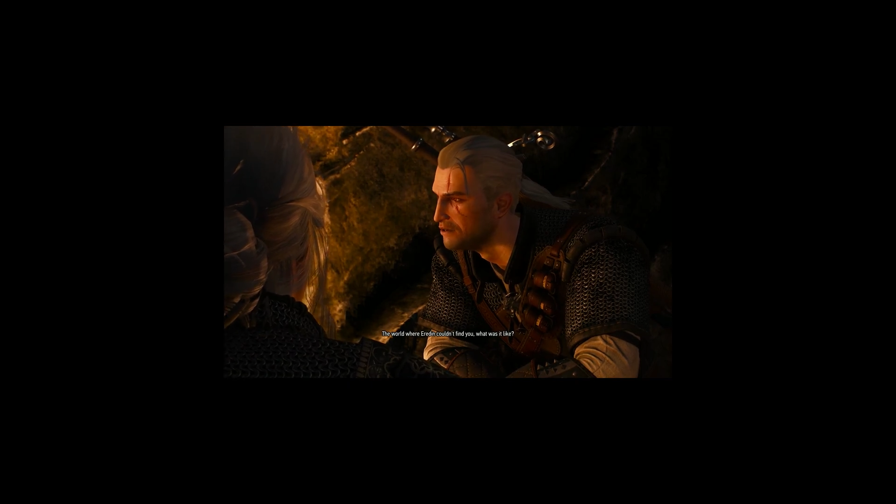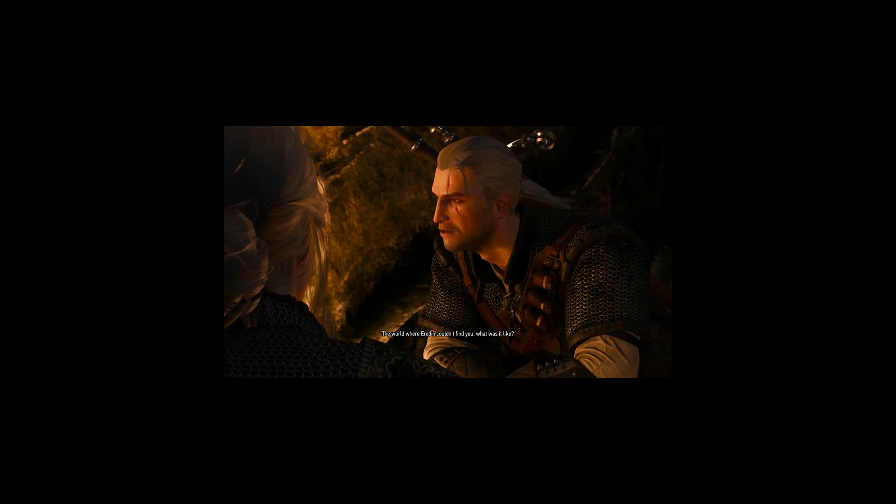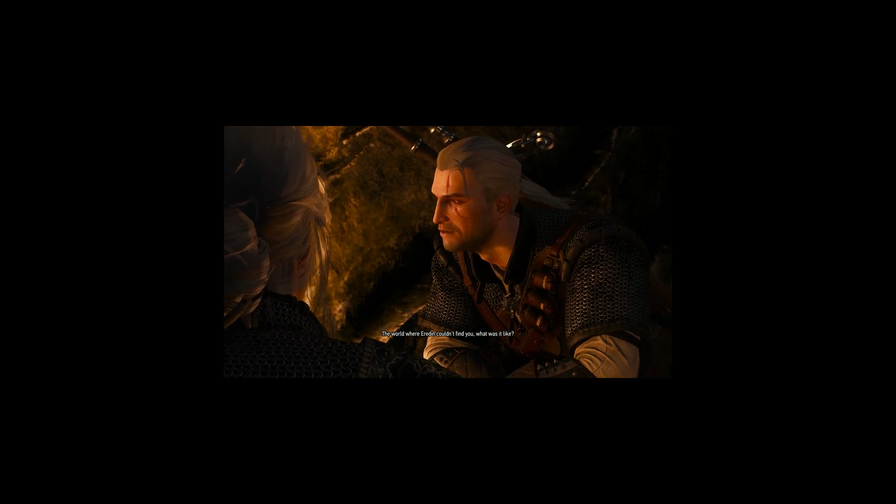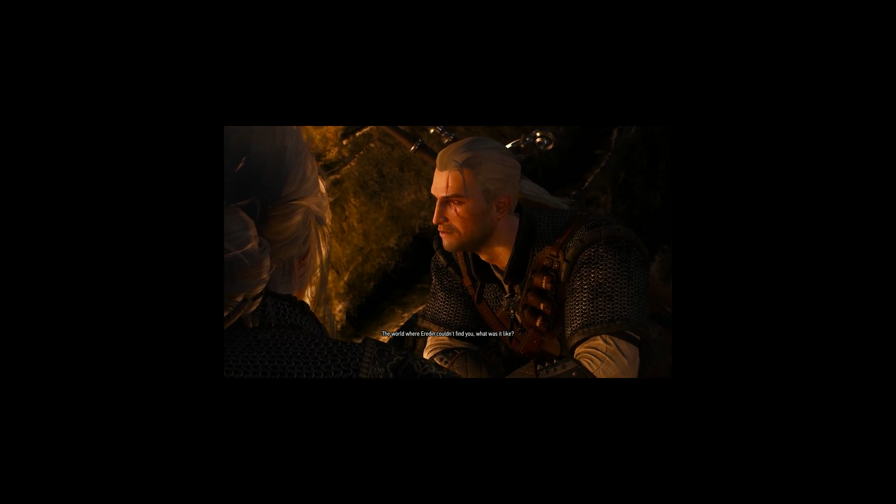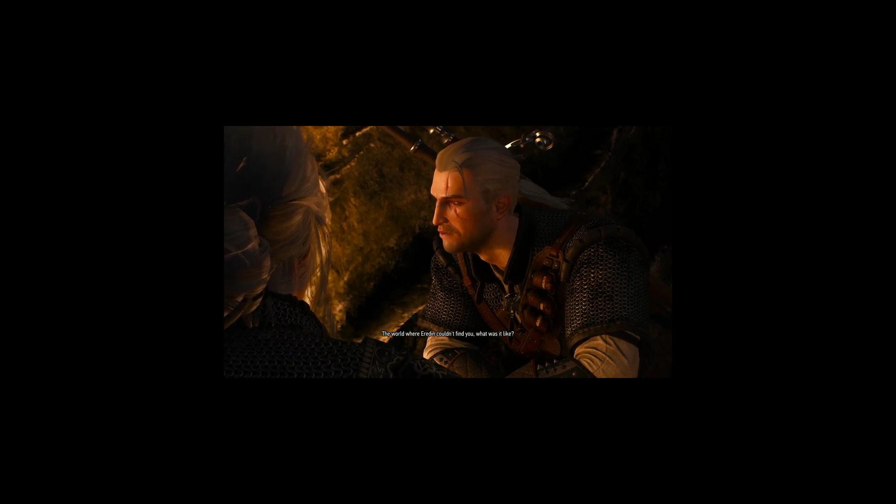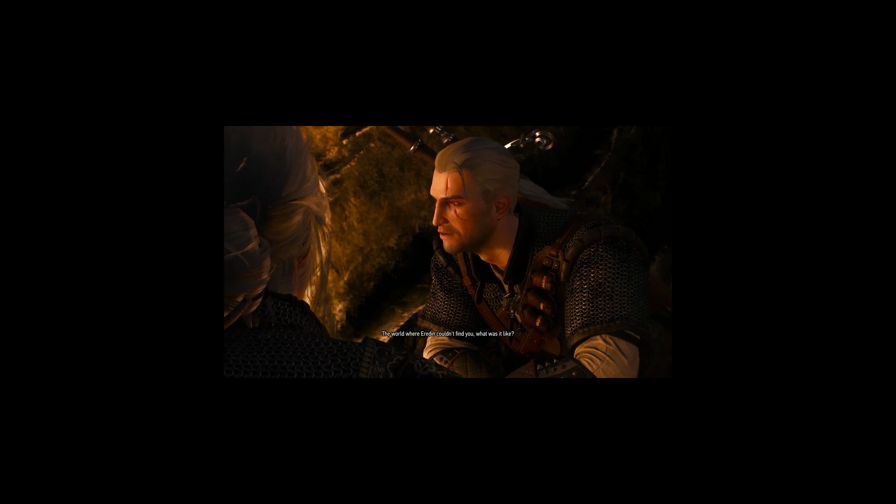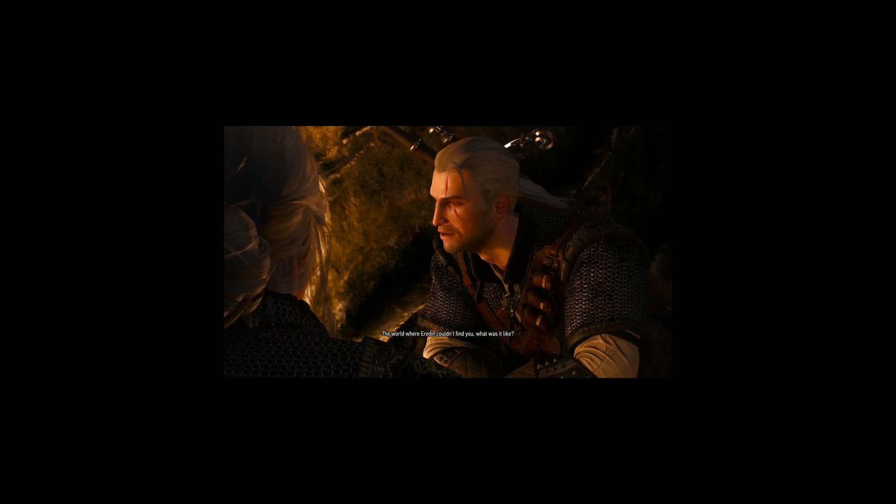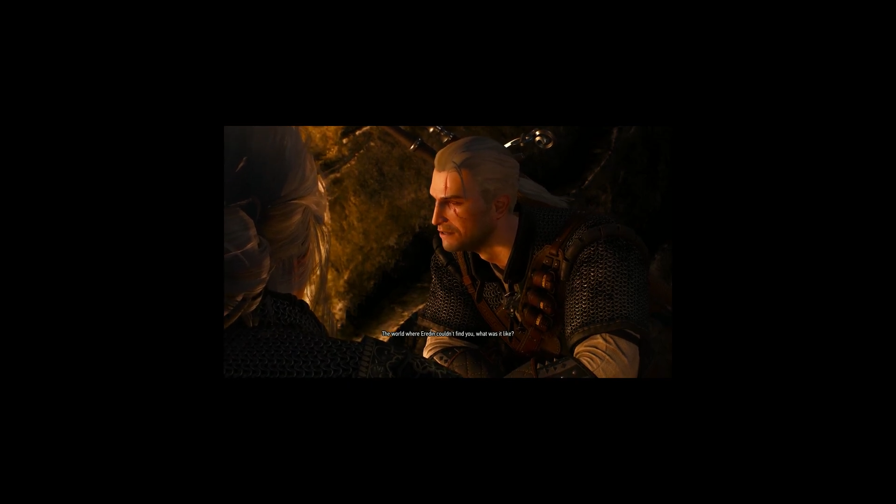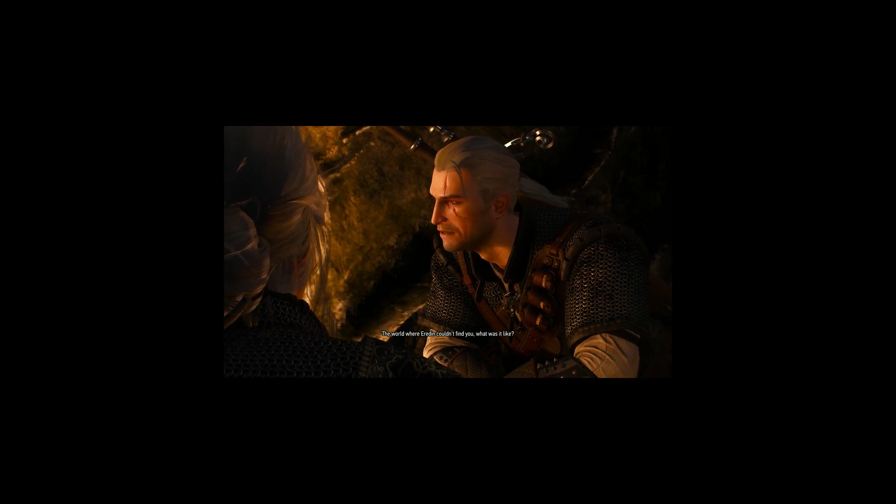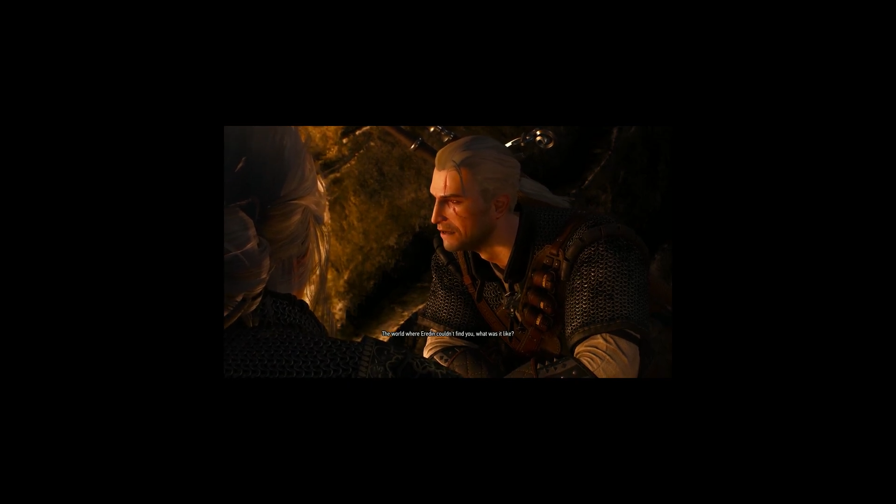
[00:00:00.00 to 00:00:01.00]
you.
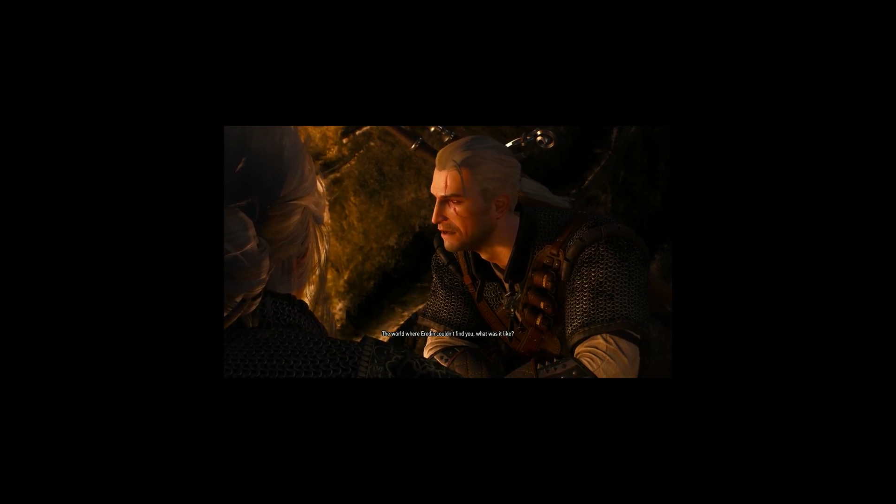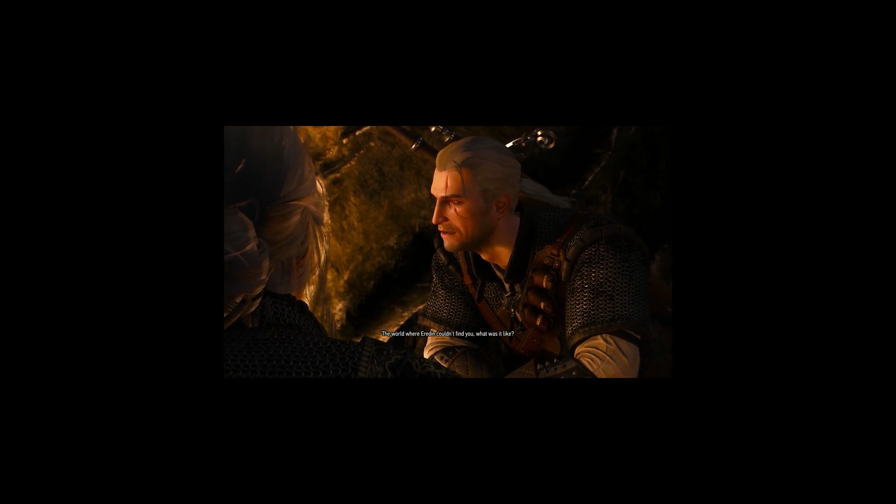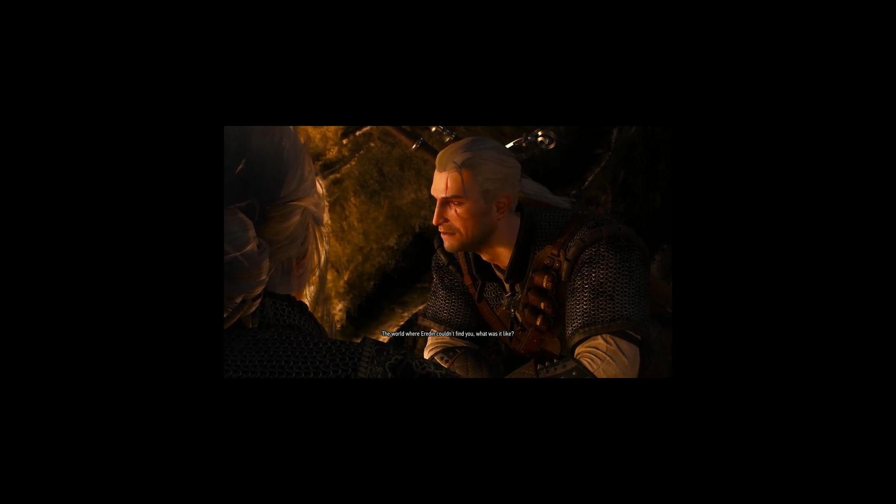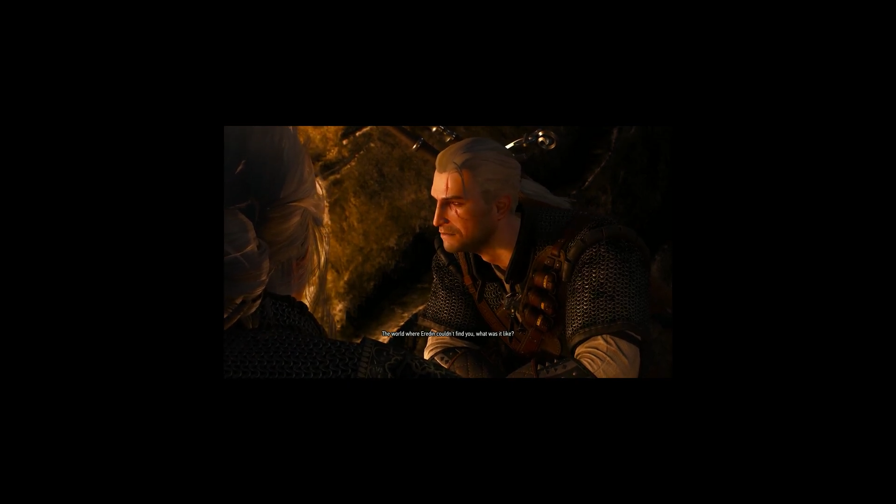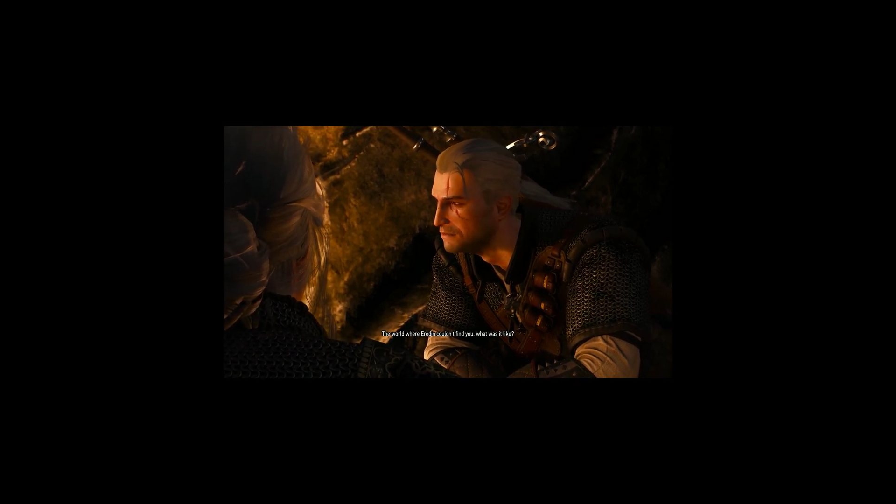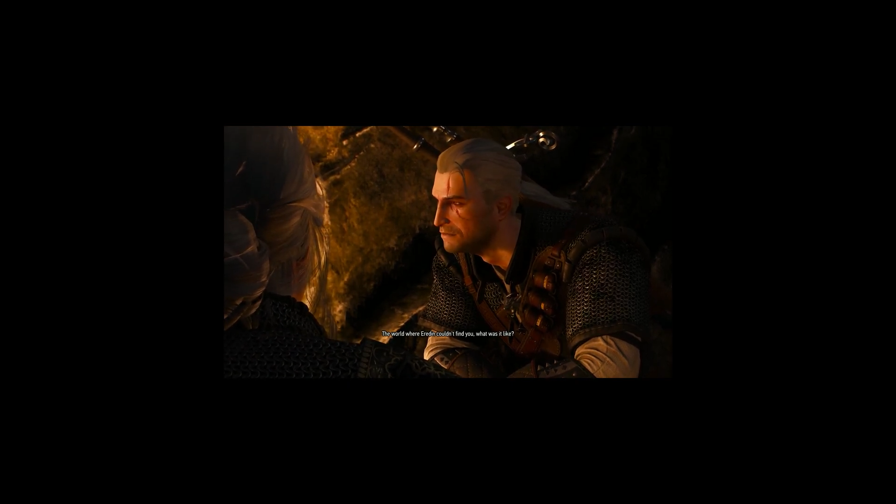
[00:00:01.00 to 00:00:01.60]
What was it like?